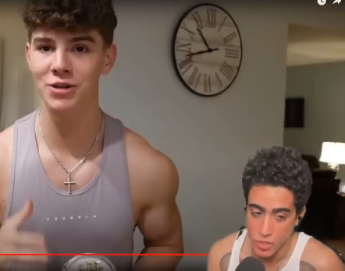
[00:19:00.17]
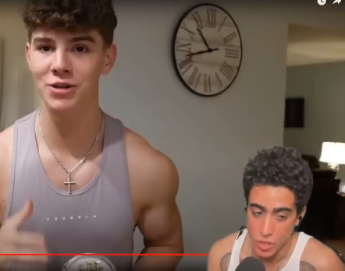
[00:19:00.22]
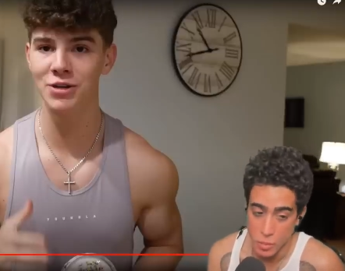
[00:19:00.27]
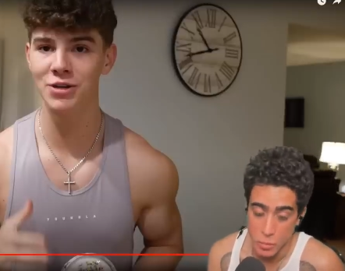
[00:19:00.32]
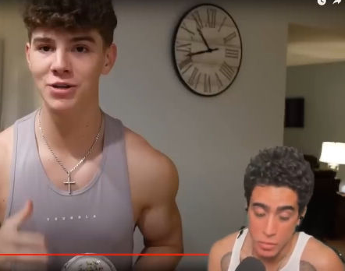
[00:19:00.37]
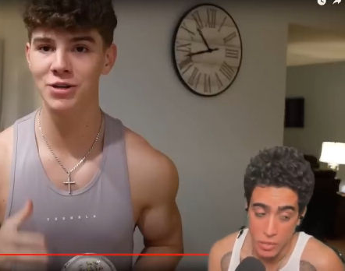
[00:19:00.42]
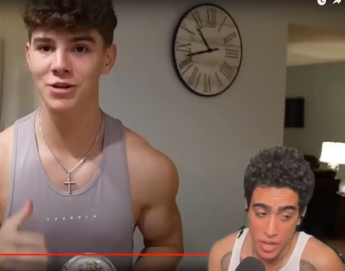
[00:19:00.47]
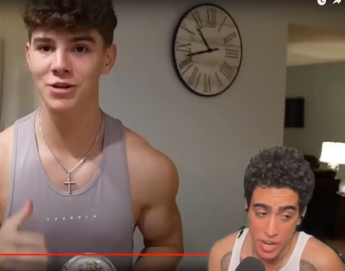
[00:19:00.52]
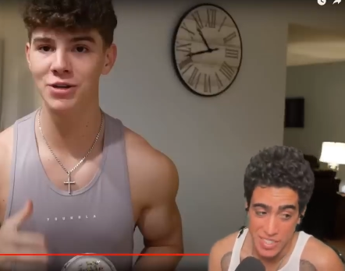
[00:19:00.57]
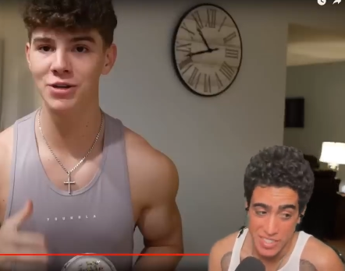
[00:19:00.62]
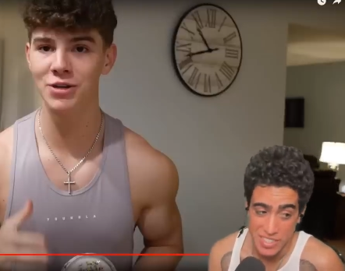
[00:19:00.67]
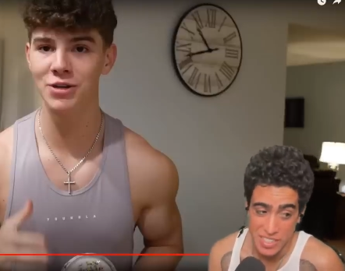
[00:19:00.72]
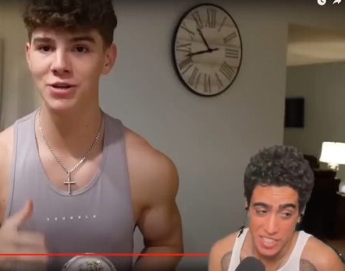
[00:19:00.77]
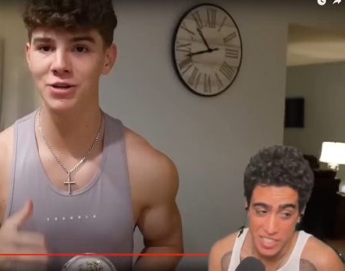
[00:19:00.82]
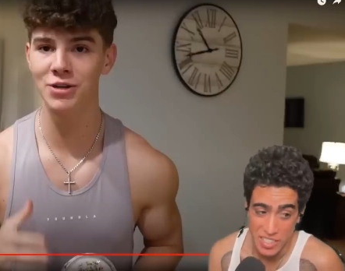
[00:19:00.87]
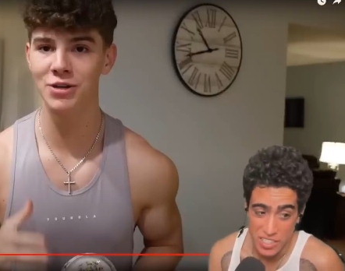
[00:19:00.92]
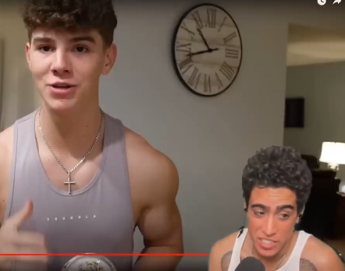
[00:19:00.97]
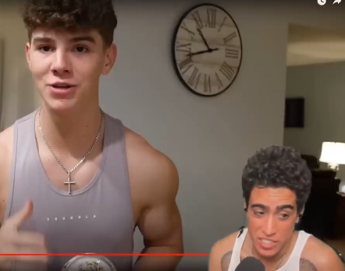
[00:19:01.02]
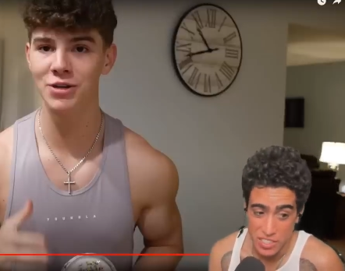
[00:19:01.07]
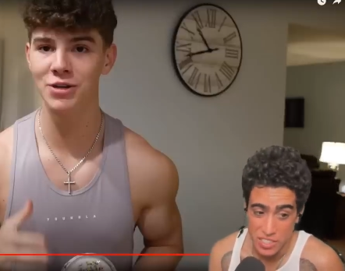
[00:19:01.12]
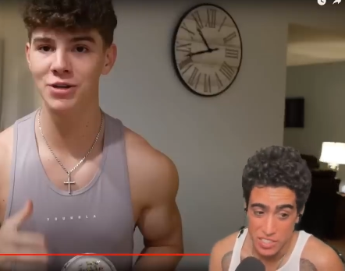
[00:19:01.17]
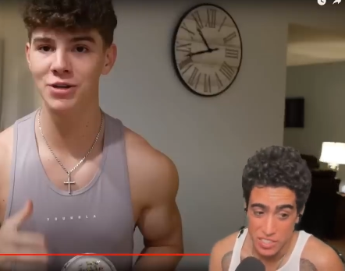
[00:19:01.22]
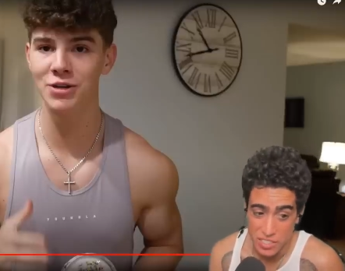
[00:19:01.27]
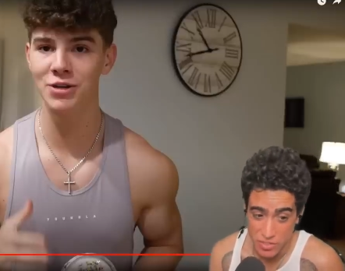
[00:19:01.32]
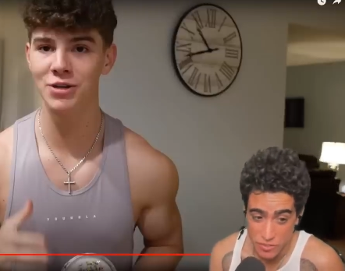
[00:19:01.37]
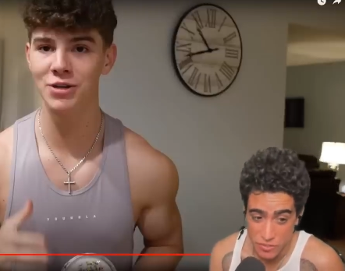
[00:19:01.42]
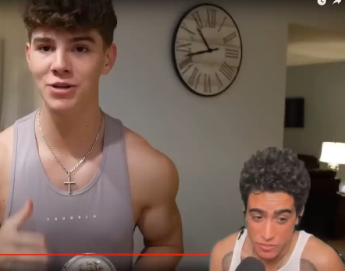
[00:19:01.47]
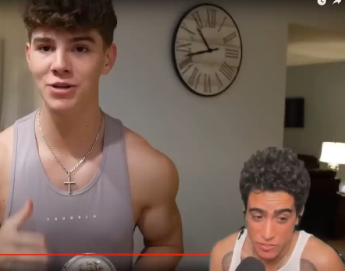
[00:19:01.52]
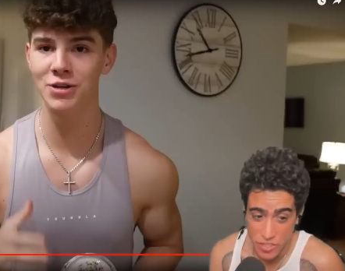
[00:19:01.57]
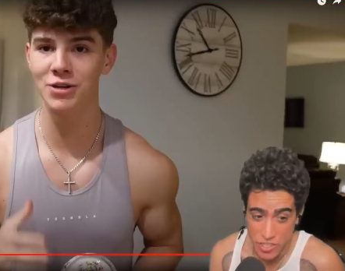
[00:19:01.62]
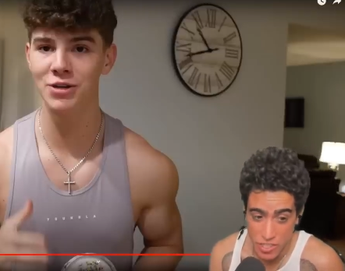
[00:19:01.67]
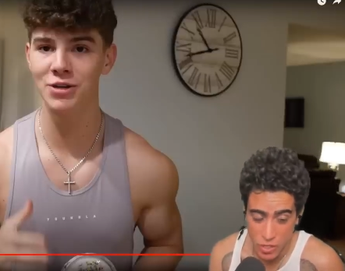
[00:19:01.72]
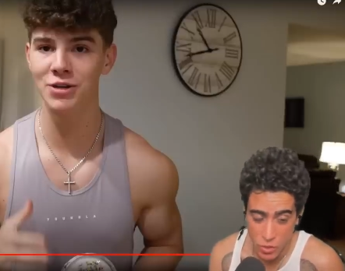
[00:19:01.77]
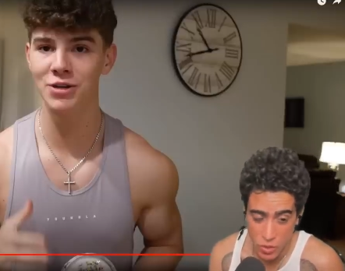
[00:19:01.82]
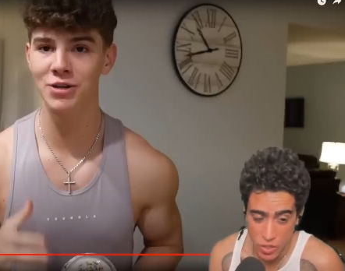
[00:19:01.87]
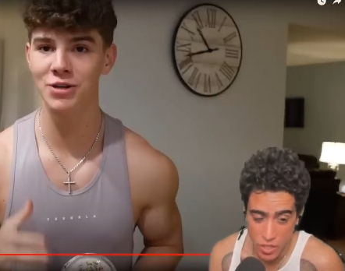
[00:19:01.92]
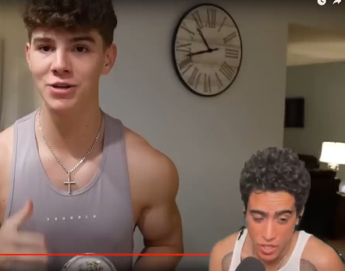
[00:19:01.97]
Speaker 1: applies to this video a